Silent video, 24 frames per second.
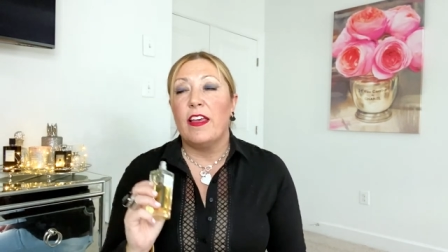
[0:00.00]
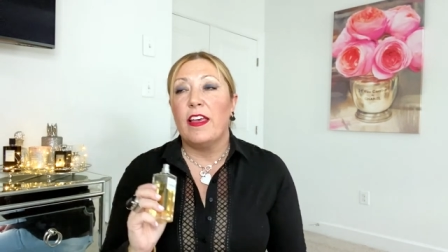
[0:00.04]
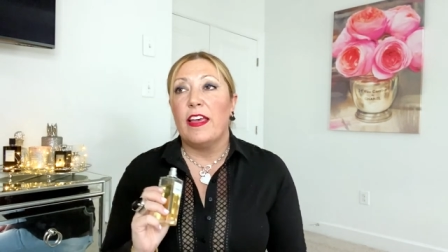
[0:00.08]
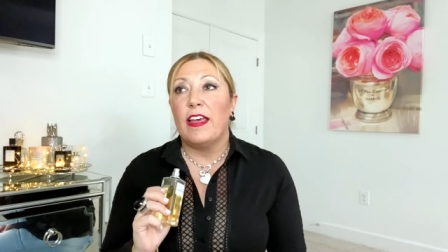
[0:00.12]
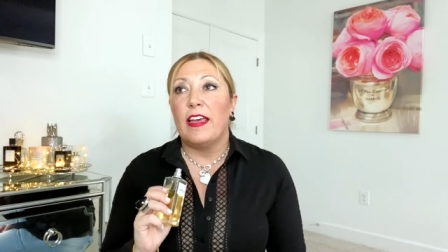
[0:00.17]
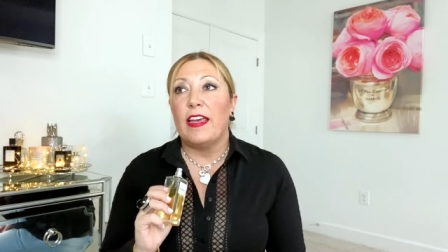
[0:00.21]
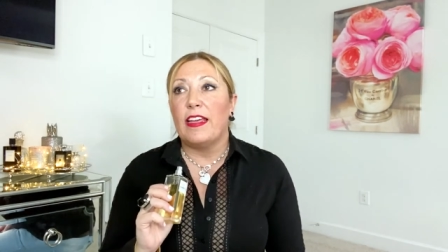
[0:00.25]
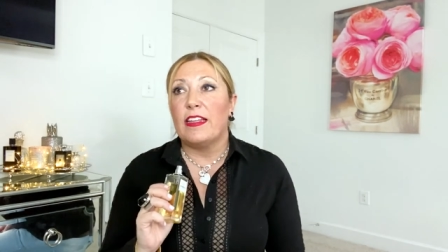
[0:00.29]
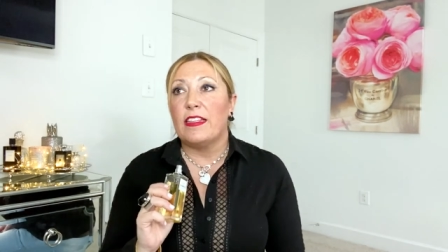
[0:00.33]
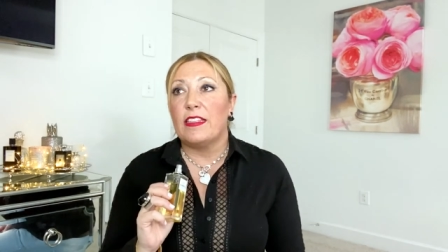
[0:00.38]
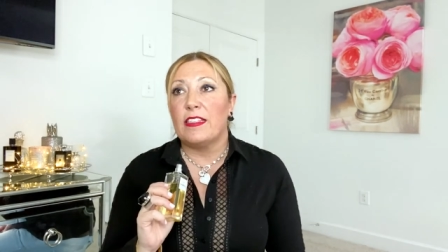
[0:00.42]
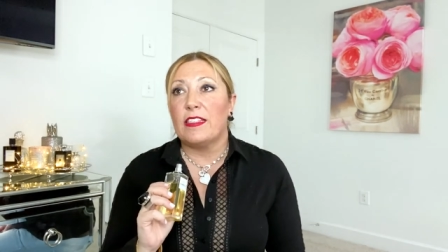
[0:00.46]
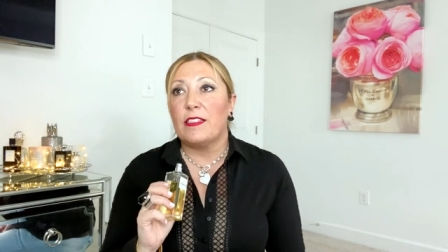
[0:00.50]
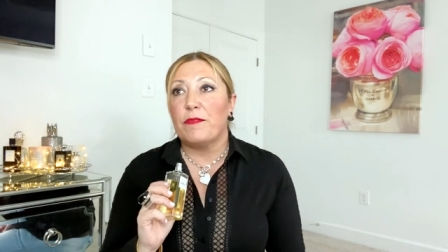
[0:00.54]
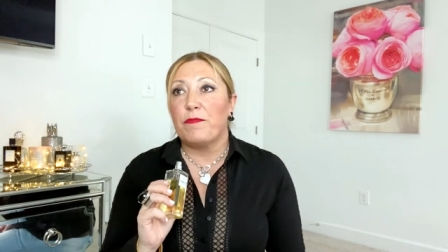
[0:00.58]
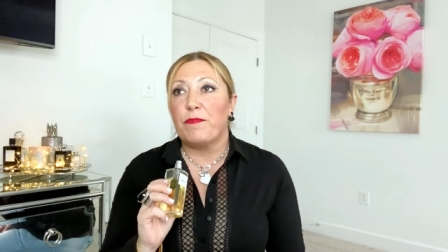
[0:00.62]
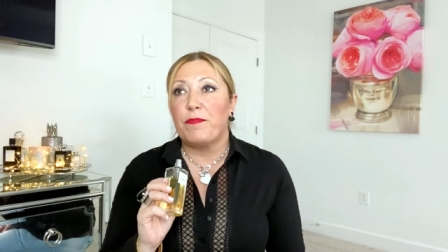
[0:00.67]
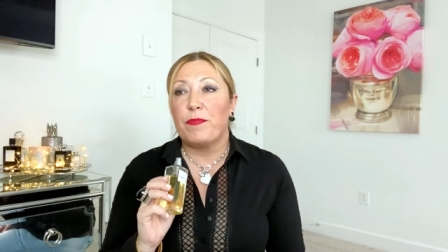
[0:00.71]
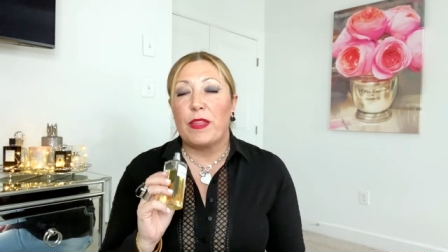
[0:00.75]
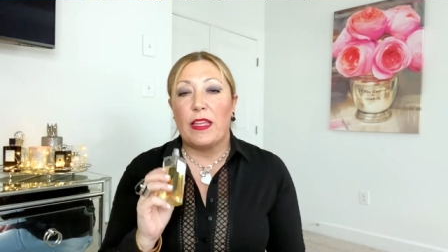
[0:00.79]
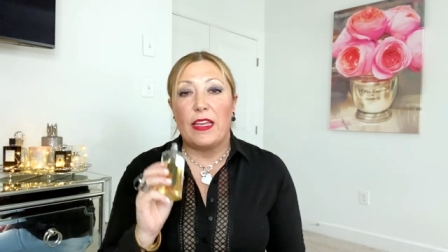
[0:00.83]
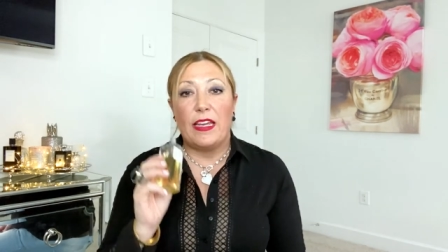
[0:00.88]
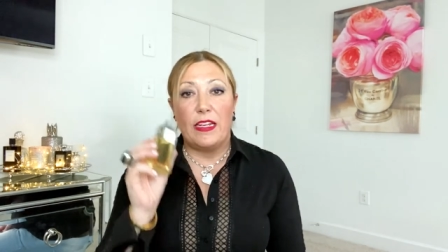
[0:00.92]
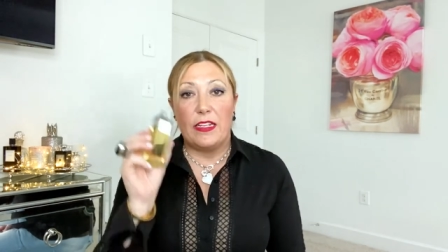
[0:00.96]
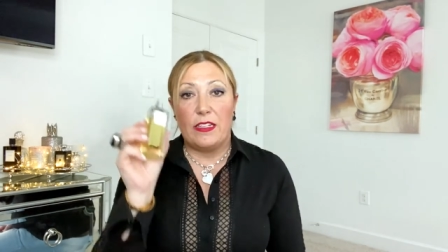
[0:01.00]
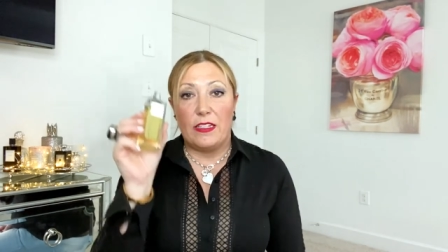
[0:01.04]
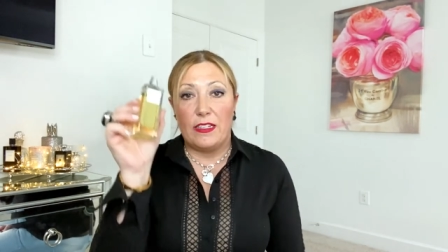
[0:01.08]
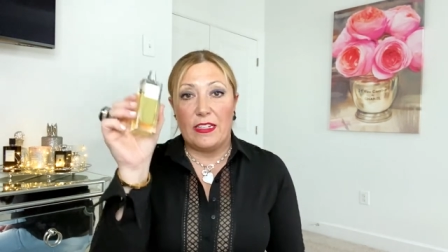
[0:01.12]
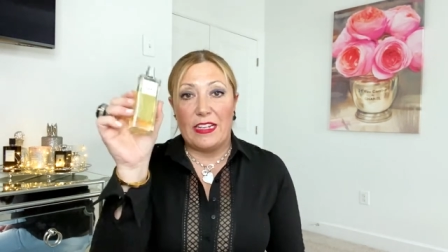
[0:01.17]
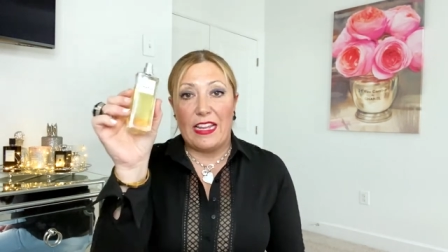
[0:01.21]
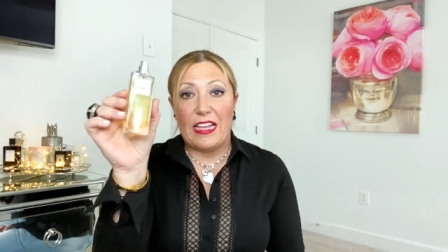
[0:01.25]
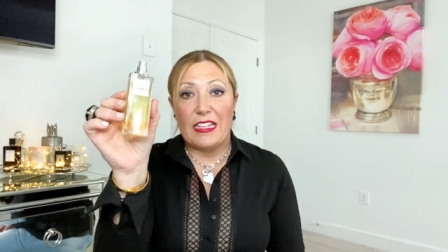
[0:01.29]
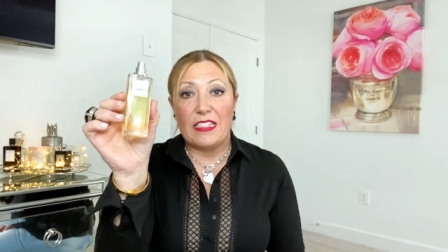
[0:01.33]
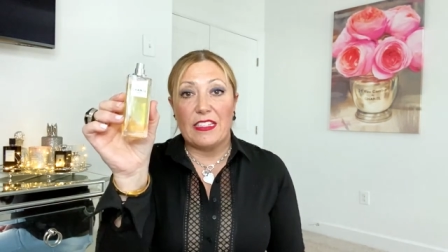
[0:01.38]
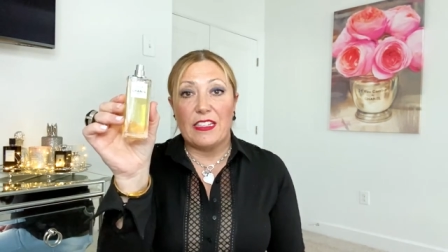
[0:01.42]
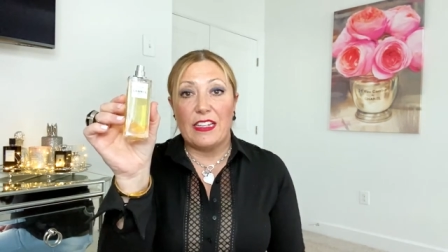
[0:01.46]
It's, it
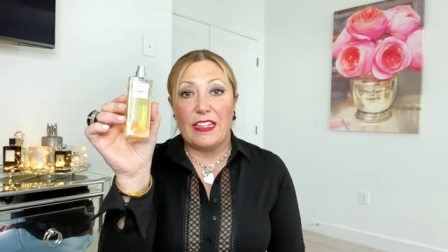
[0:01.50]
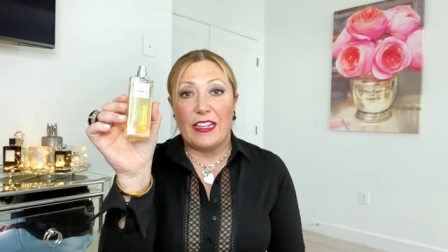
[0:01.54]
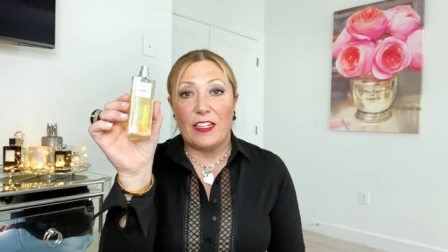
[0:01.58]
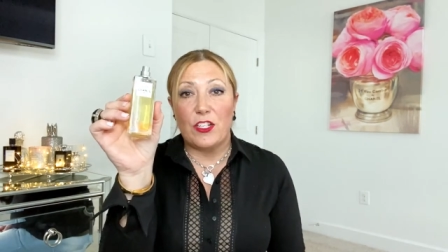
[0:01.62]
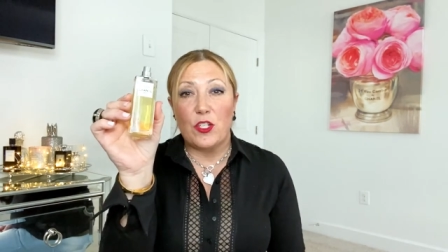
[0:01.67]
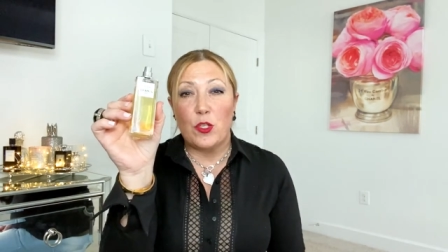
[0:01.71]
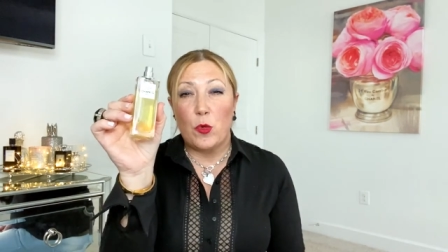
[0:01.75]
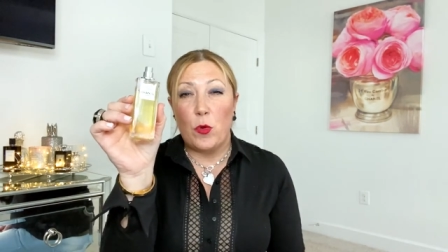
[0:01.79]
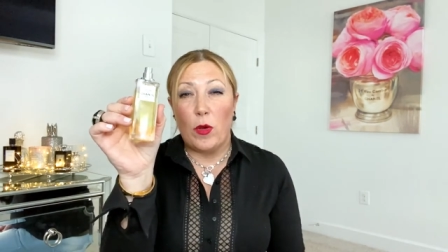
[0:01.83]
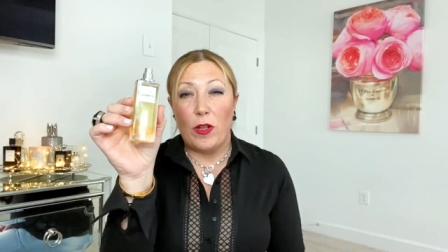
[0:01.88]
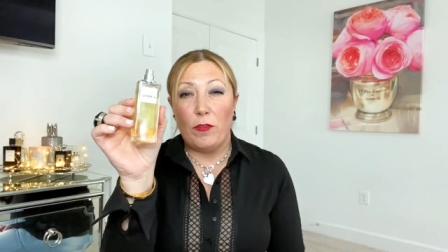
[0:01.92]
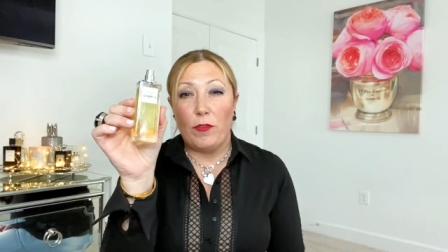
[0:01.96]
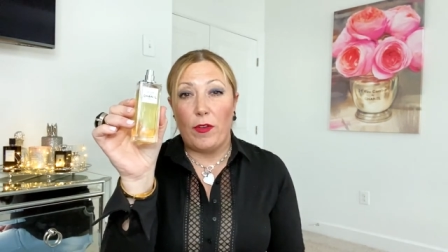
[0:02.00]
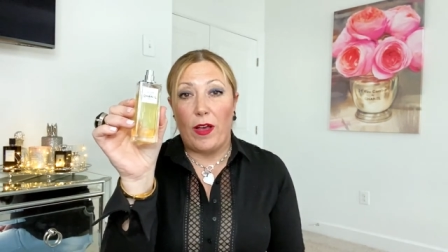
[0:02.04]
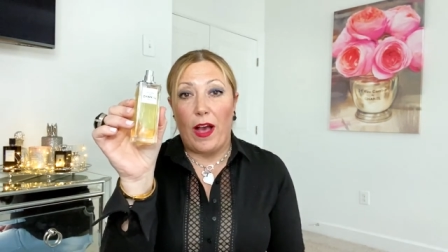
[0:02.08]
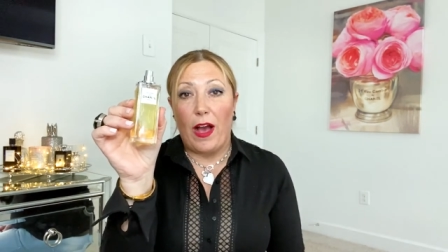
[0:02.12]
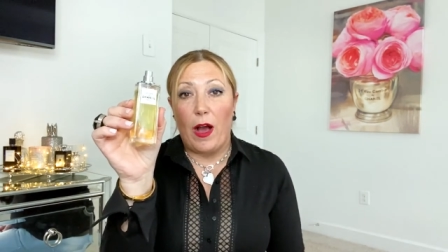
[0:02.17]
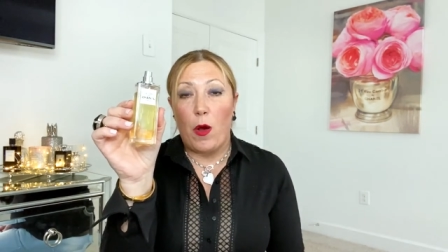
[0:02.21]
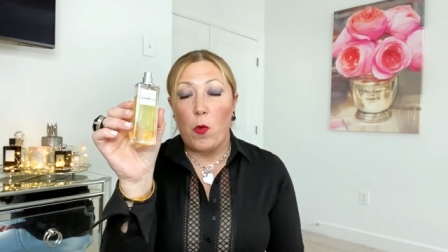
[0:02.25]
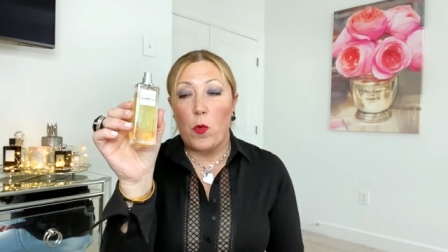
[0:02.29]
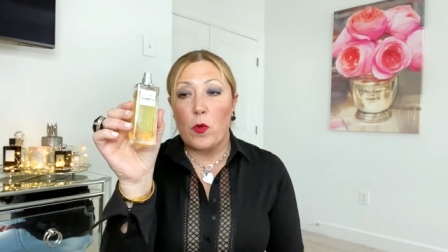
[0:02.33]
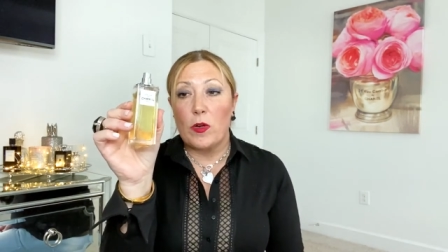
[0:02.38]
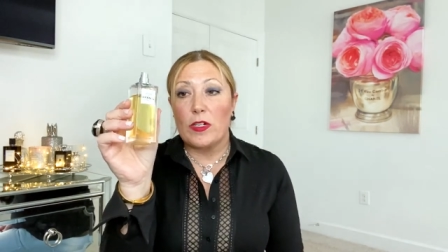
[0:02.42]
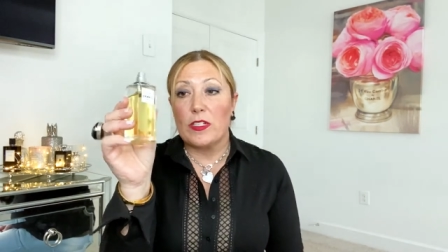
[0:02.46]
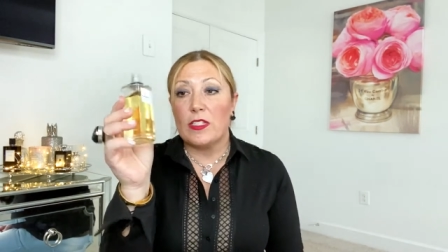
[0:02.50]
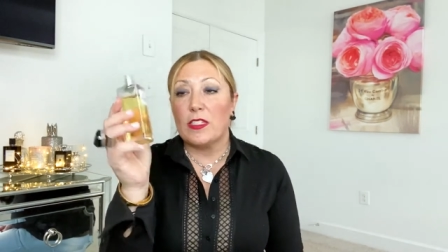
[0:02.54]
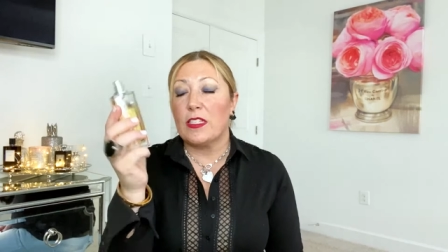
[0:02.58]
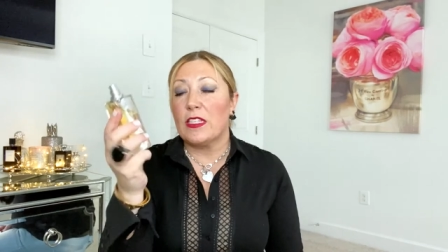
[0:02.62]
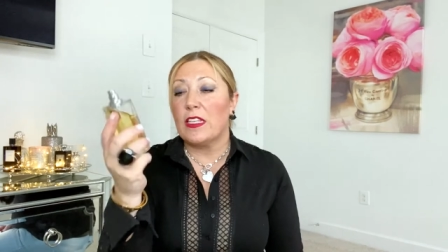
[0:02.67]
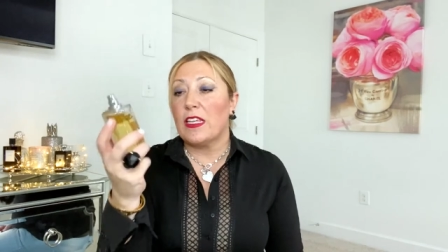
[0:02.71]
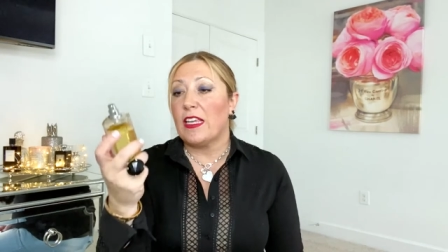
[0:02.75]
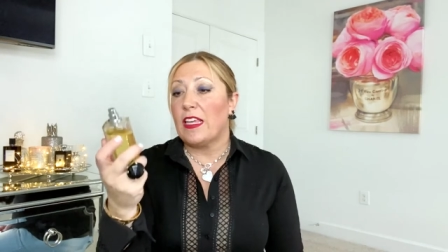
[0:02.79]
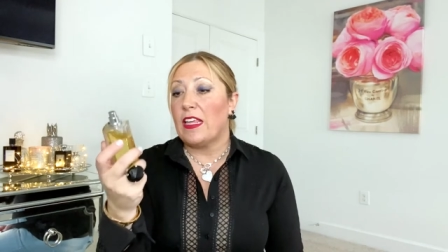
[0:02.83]
lasts like 12 hours